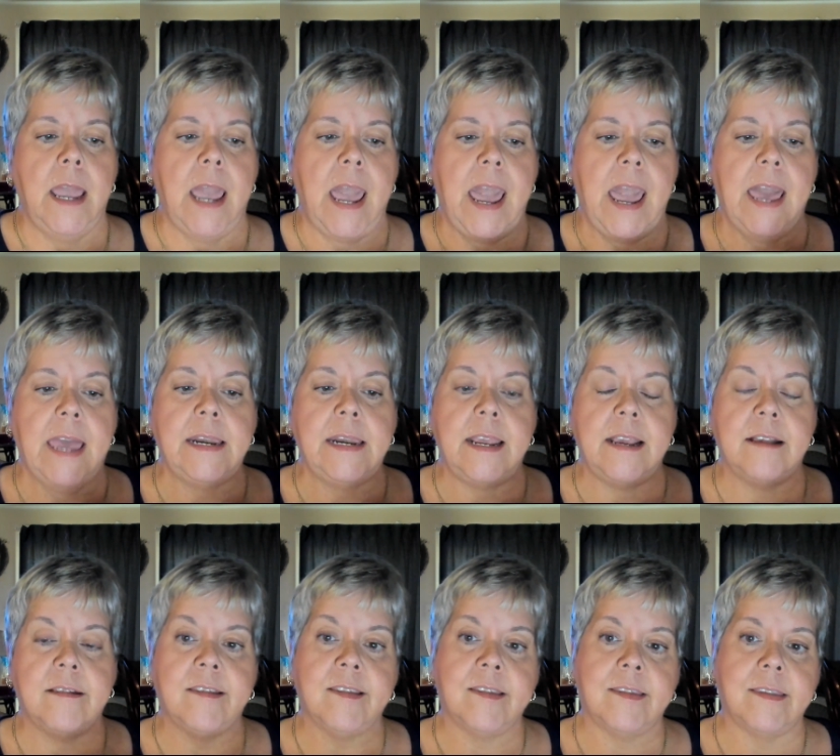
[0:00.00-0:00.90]
and
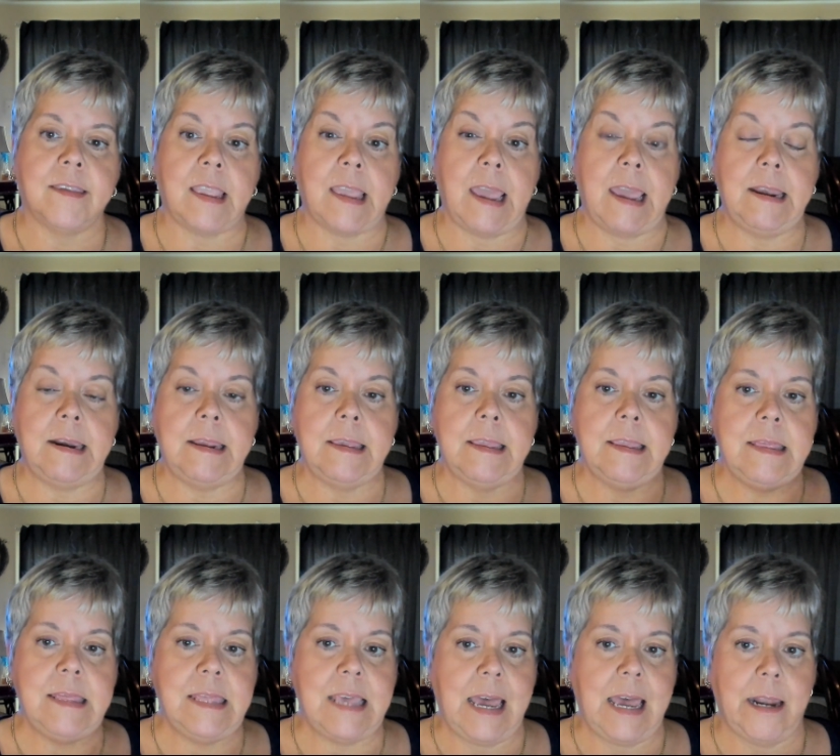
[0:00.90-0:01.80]
it
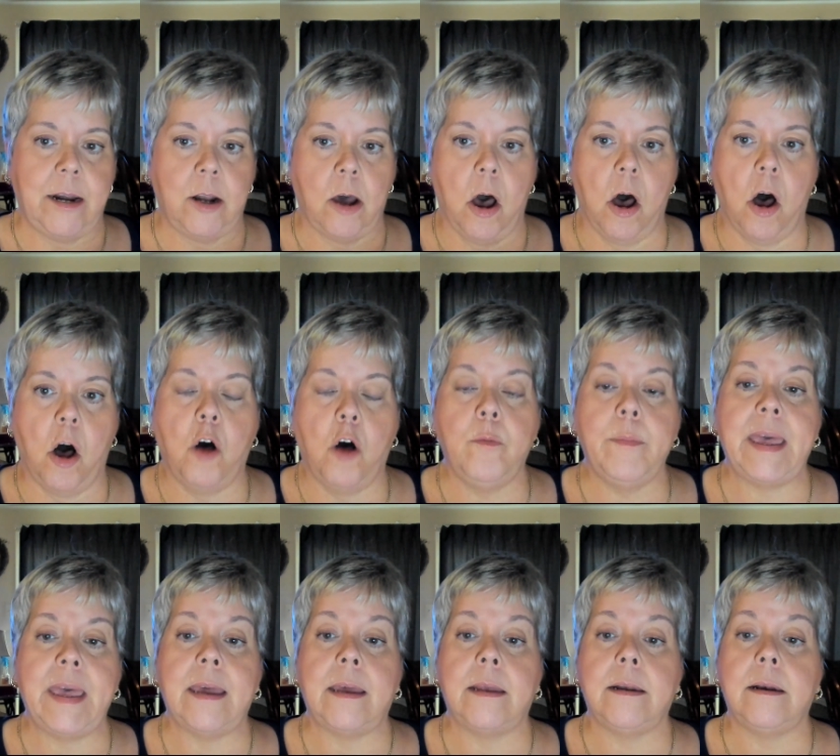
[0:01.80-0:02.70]
stated that all
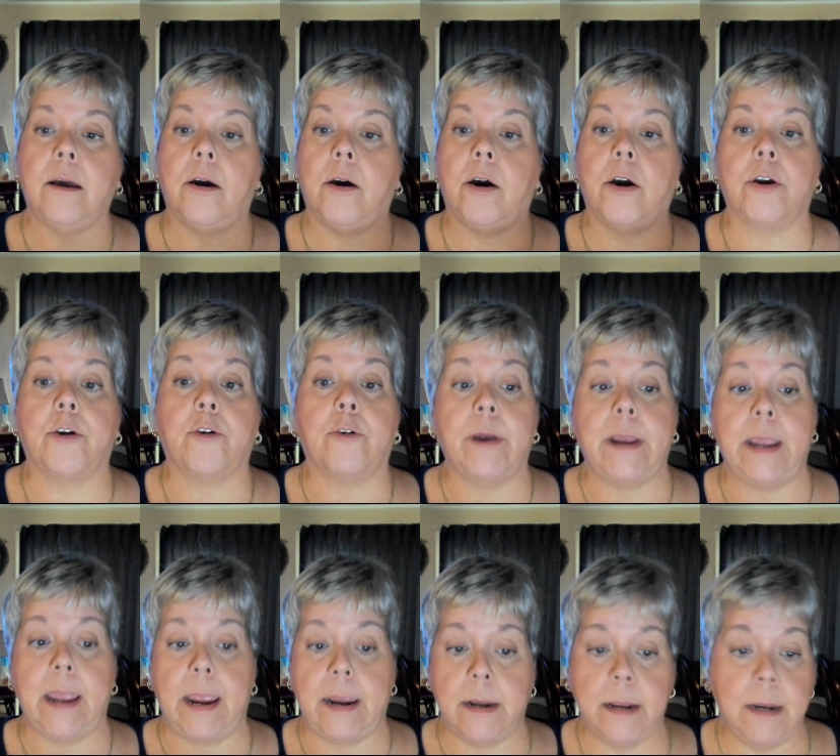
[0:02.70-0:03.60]
men are
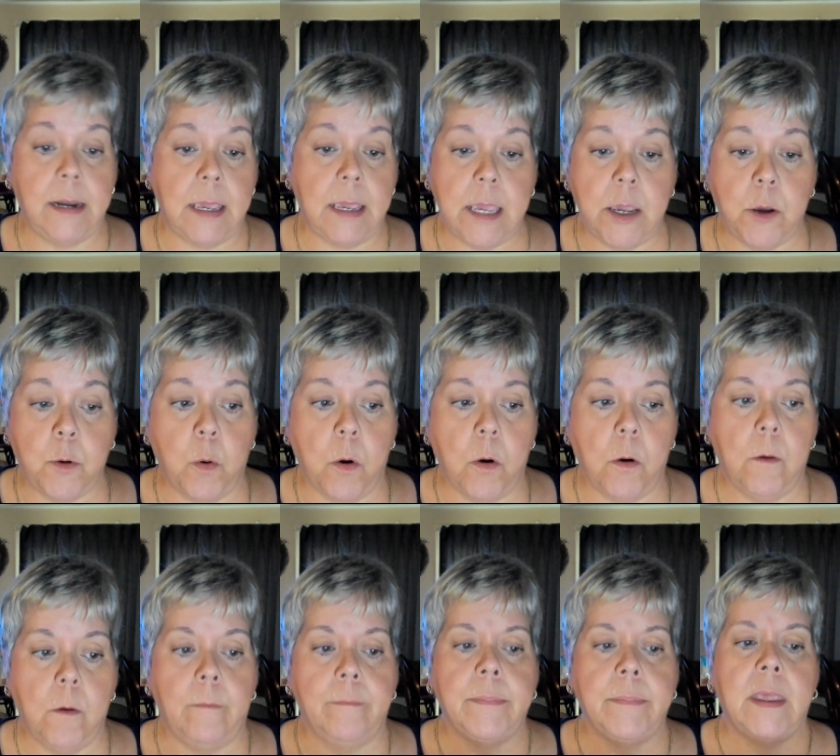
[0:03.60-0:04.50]
created
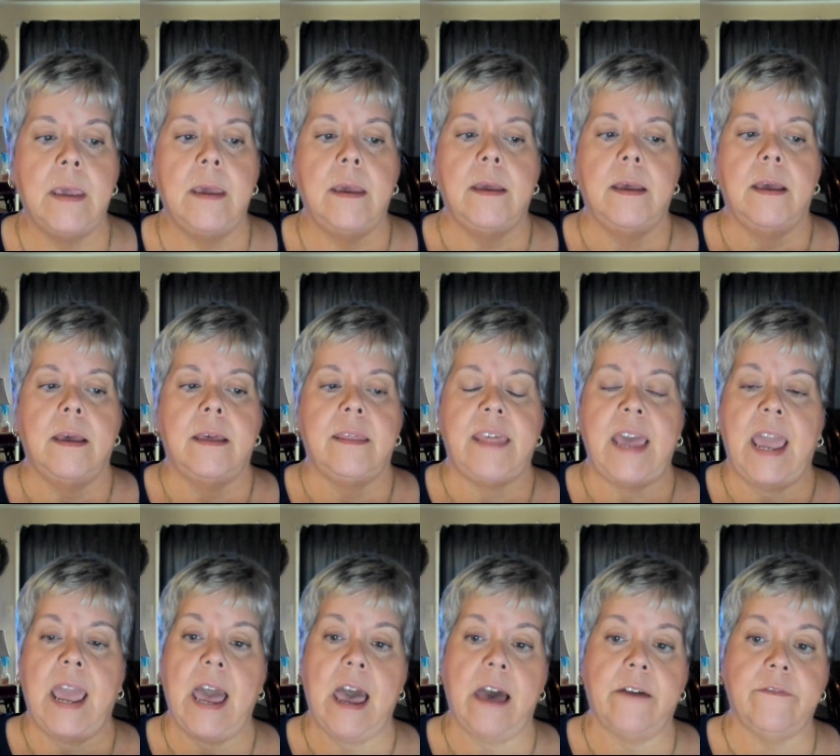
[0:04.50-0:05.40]
equal, they
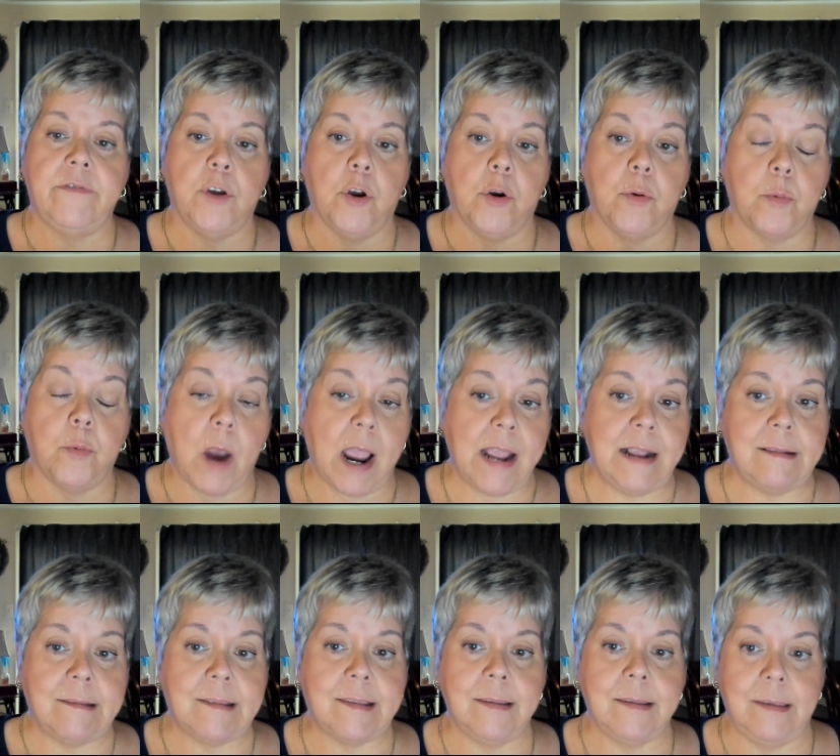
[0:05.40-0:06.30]
have their
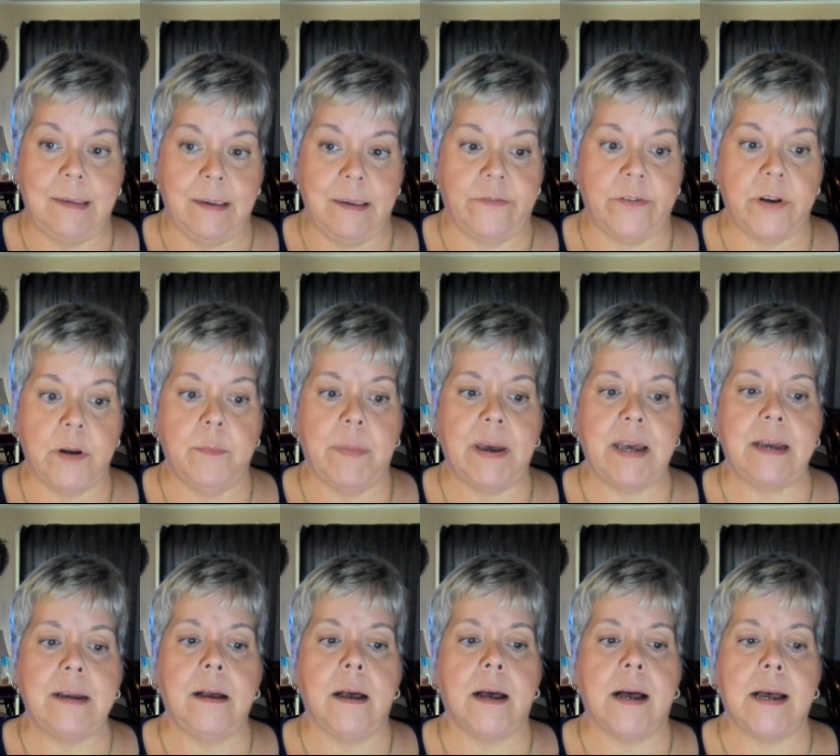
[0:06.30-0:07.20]
rights given by
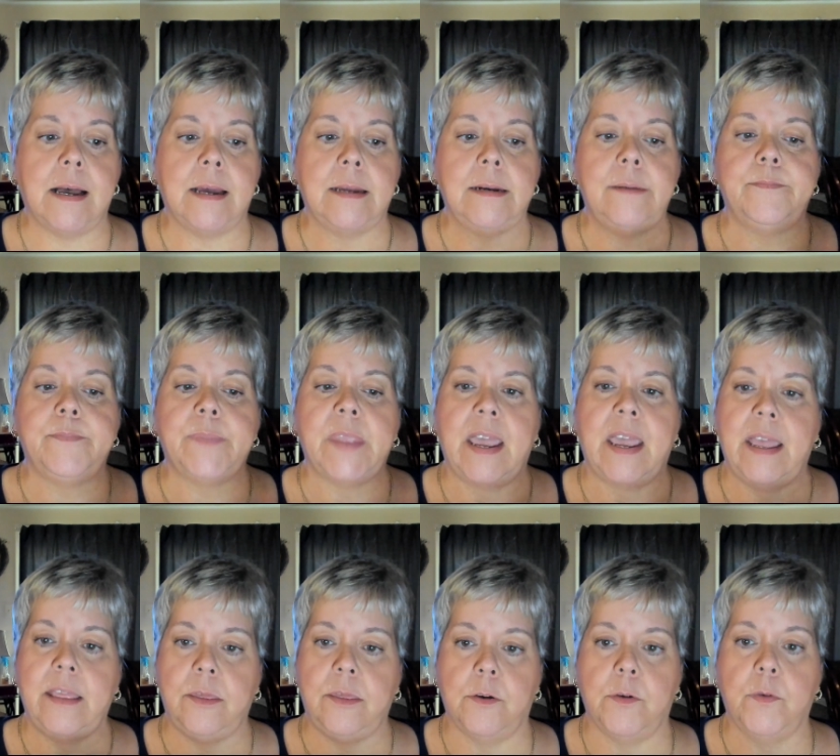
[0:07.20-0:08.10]
God,
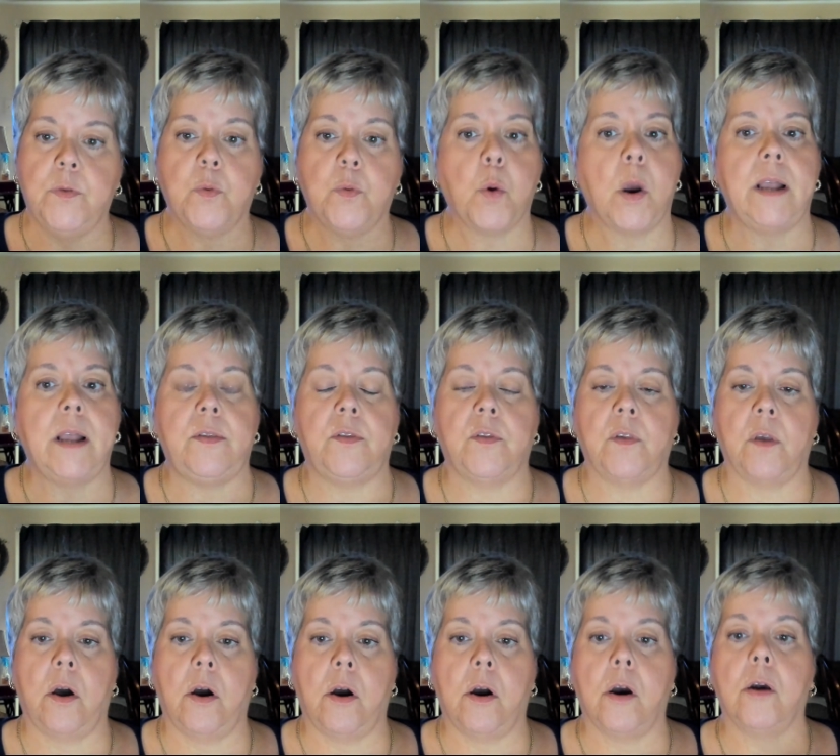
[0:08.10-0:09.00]
and those rights
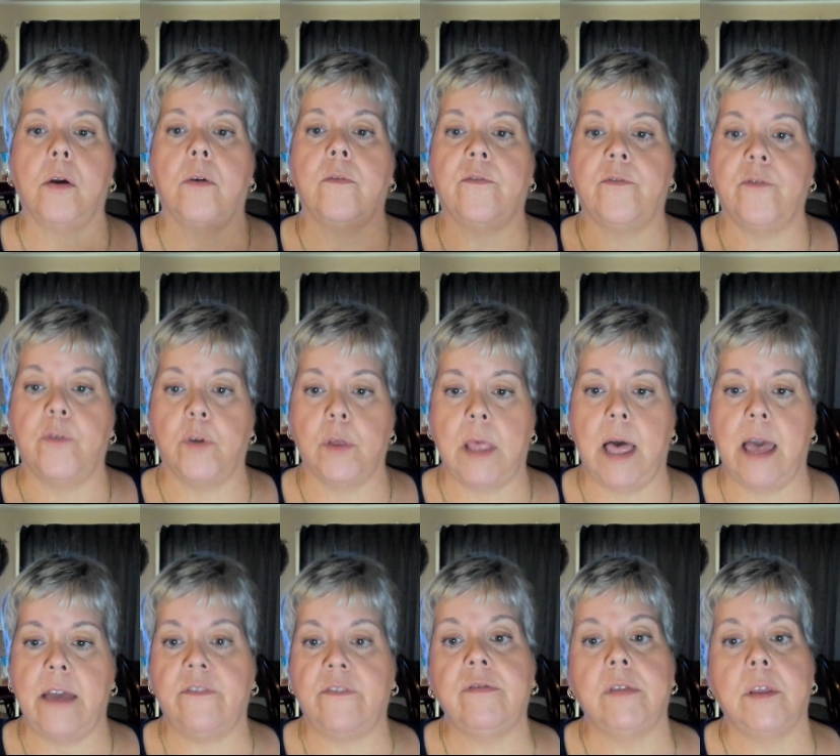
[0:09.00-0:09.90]
are for
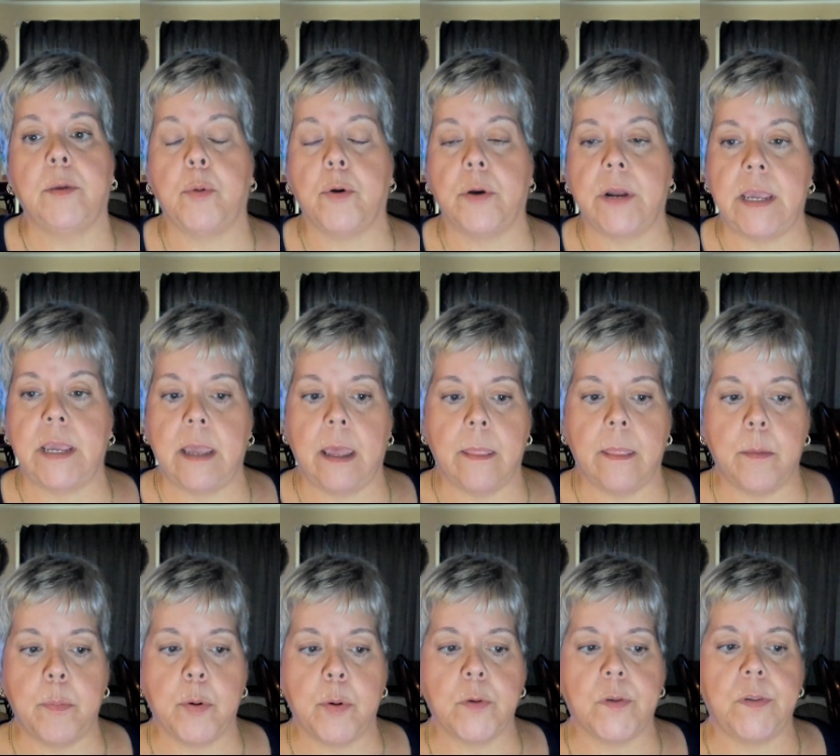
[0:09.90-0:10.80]
life, liberty, and the
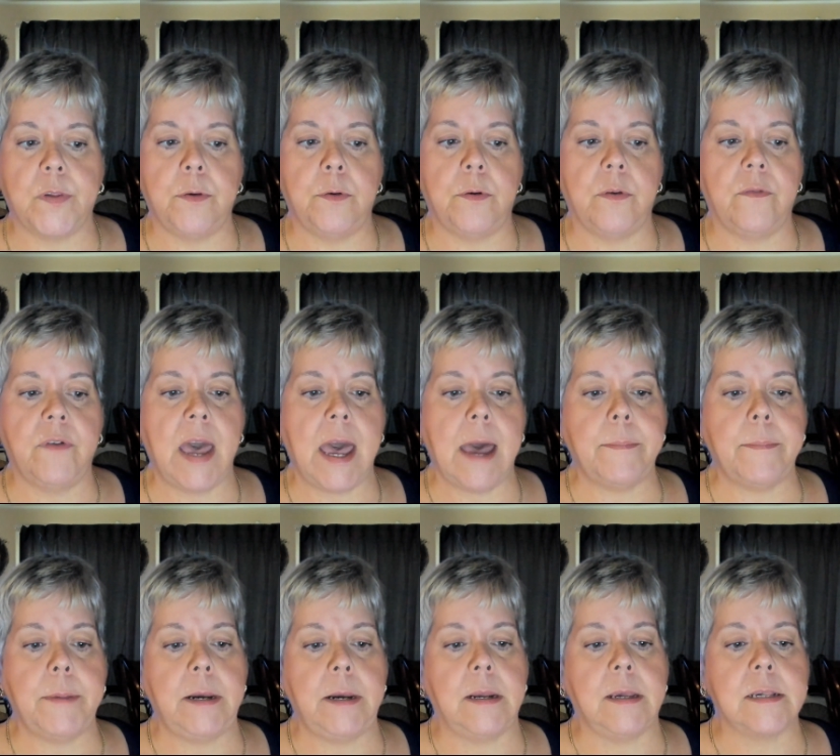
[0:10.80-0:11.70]
pursuit of
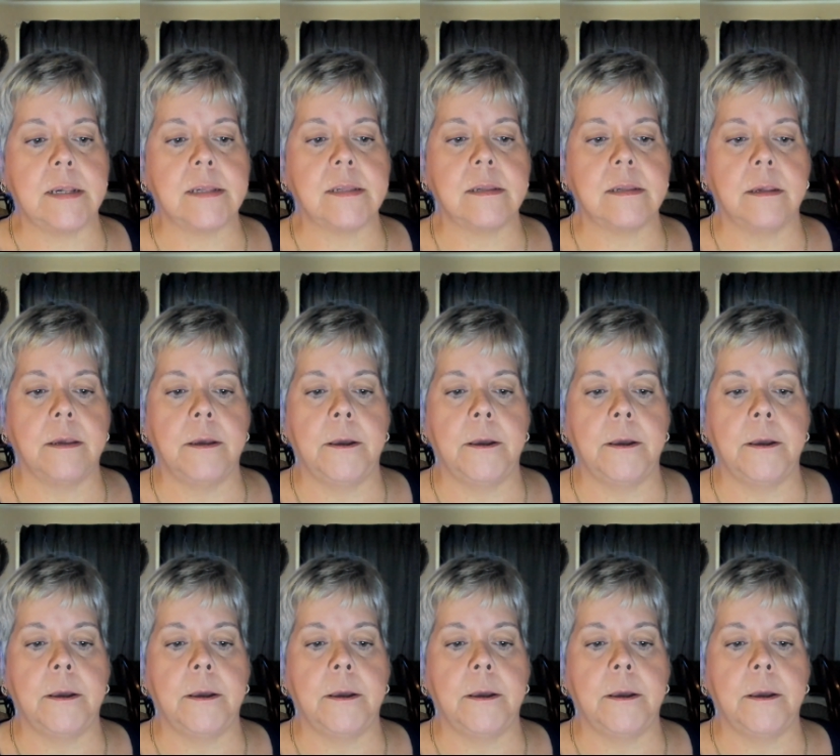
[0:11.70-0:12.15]
happiness.